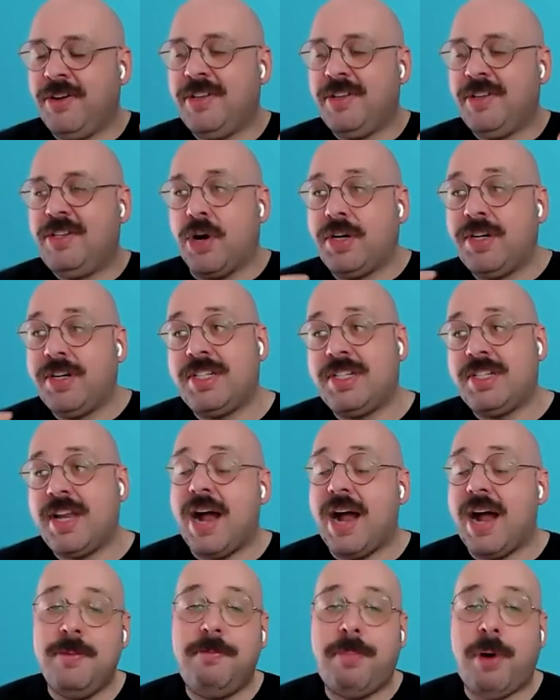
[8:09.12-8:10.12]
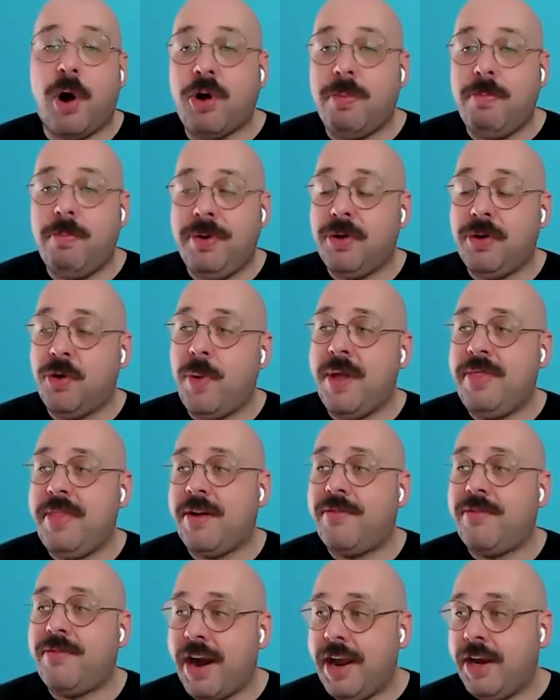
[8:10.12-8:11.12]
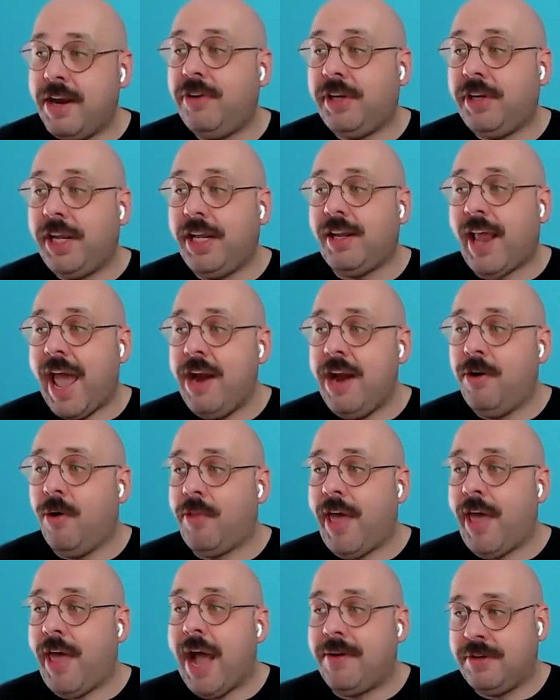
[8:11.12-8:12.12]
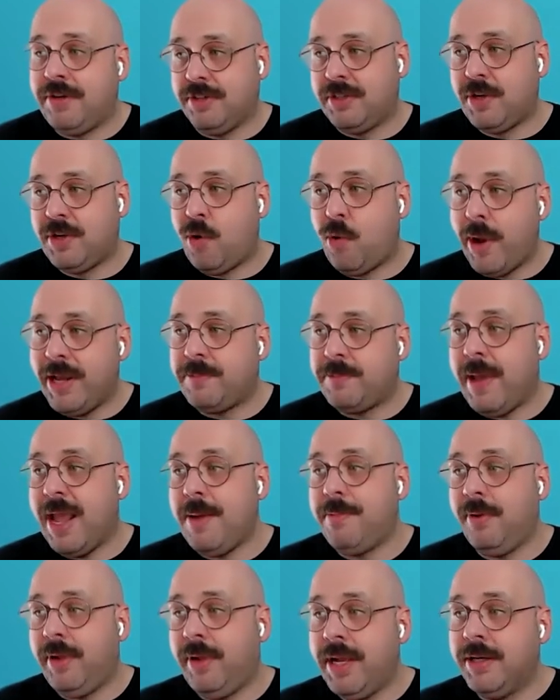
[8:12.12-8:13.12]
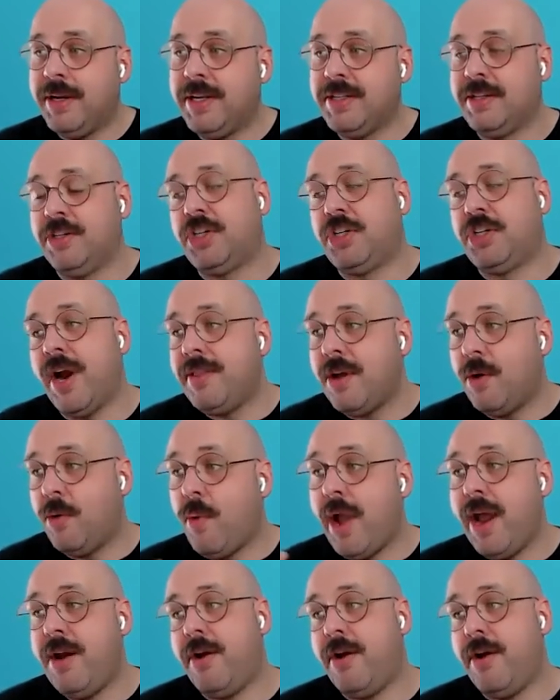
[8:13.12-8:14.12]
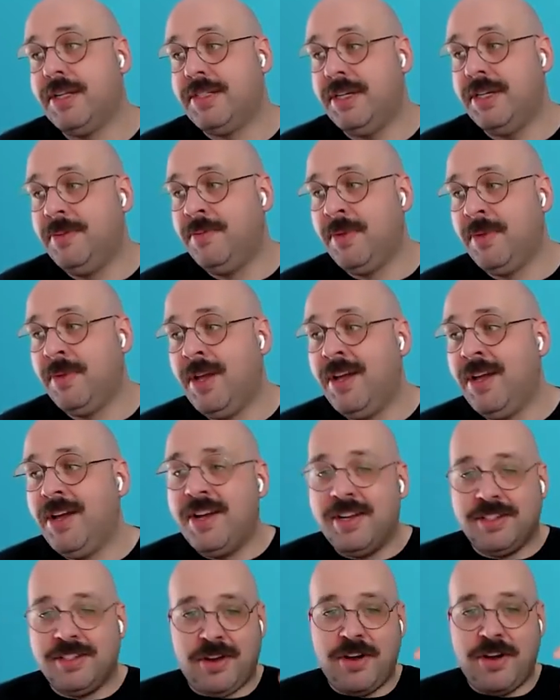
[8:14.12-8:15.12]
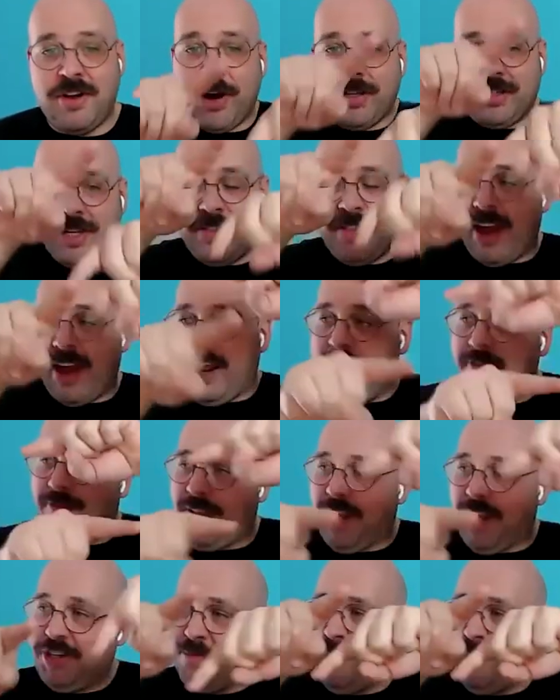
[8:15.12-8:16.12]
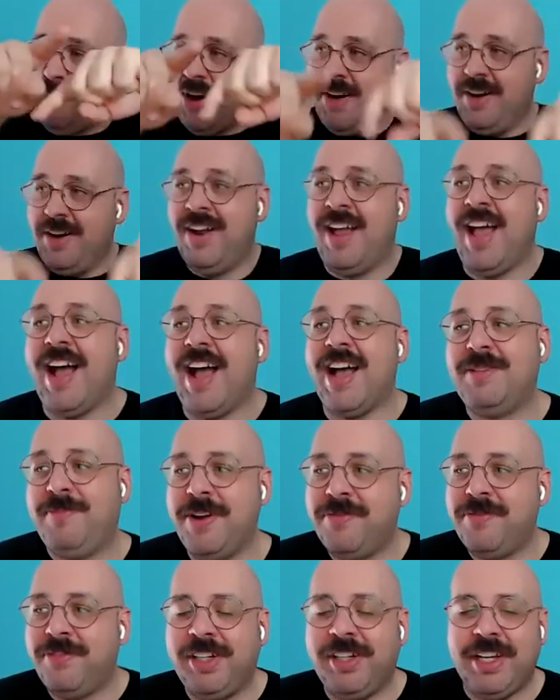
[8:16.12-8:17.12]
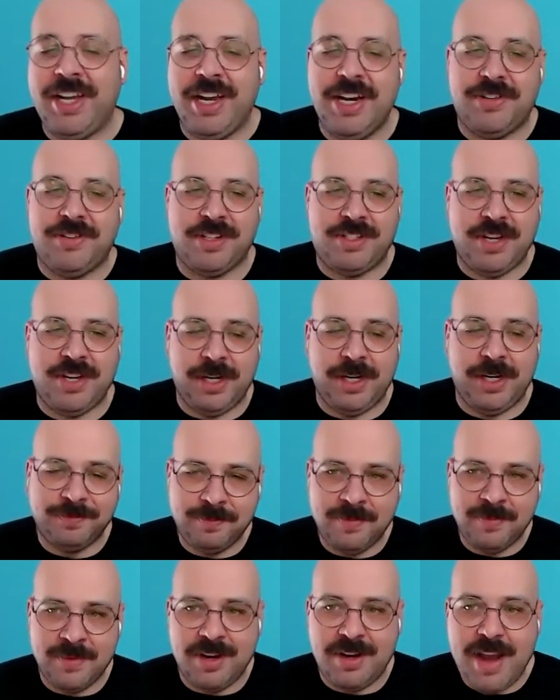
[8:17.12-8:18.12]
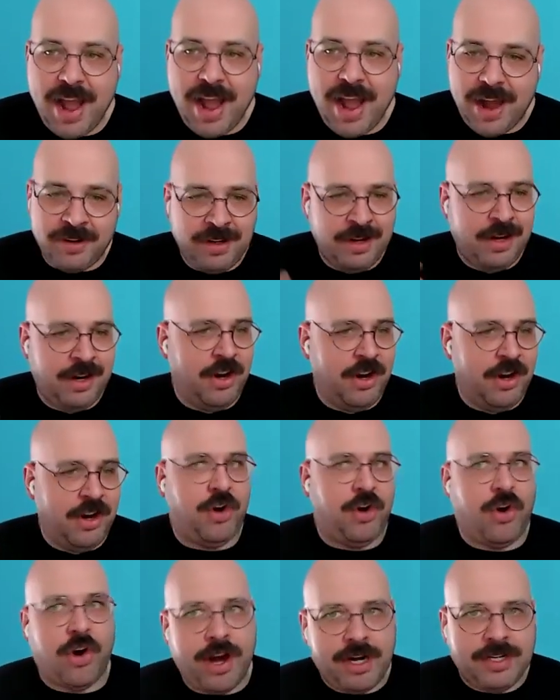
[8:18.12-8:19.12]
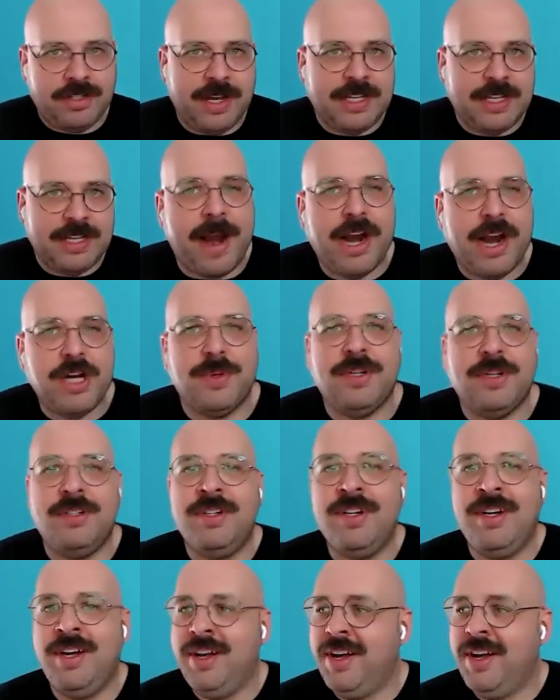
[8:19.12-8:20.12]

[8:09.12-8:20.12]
because doctors start to bulk bill when they're running really late or they have to squeeze people in is a trend that we're noticing. So noticing that inflection point has been really interesting. Now, chronic disease management.